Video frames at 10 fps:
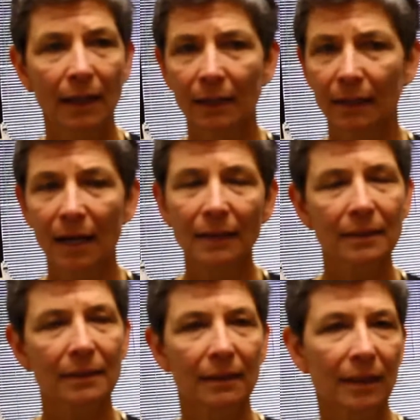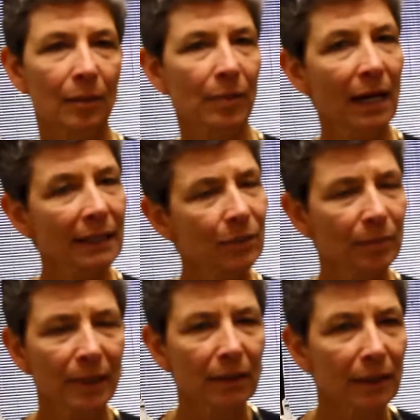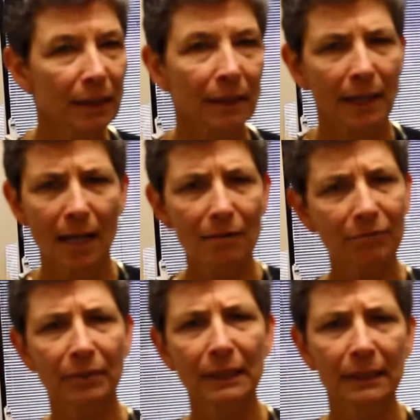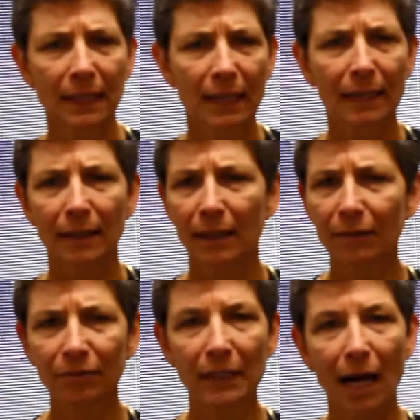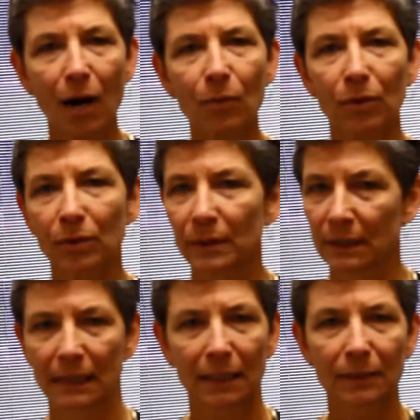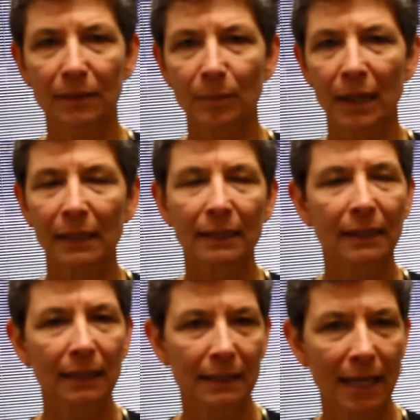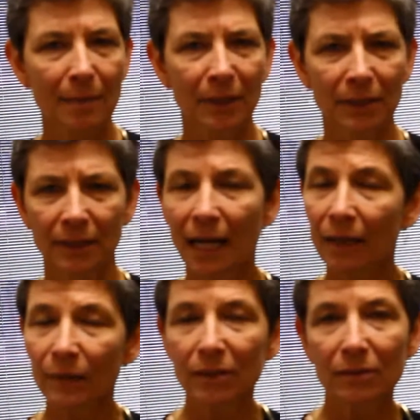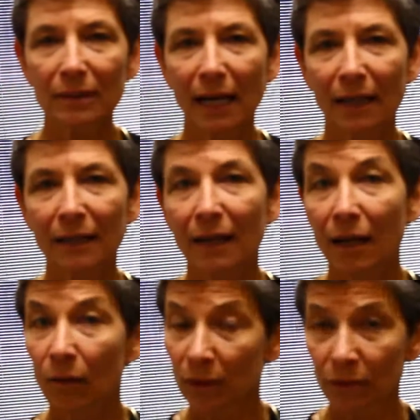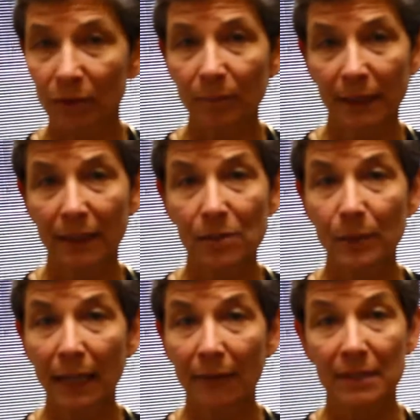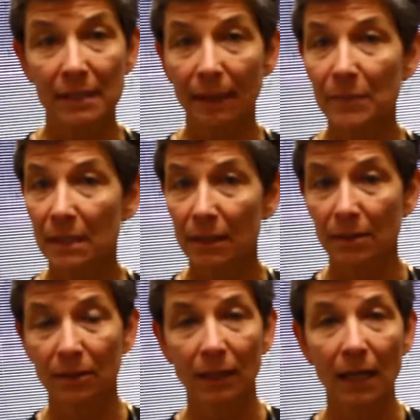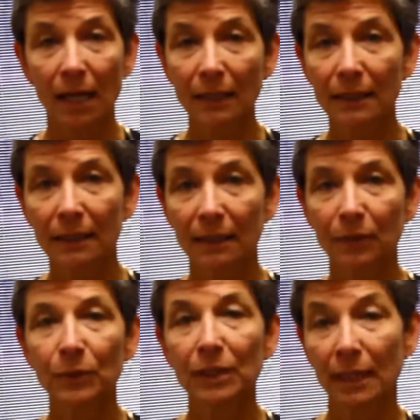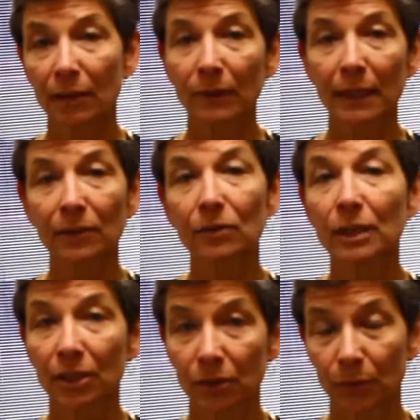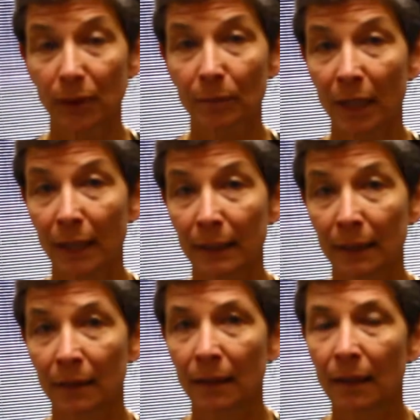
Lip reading: And constantly our body's repairing every day, every hour, cells in our body that get damaged. And how do we do that? We do it because we have stem cells that are constantly regenerating new tissue in our body.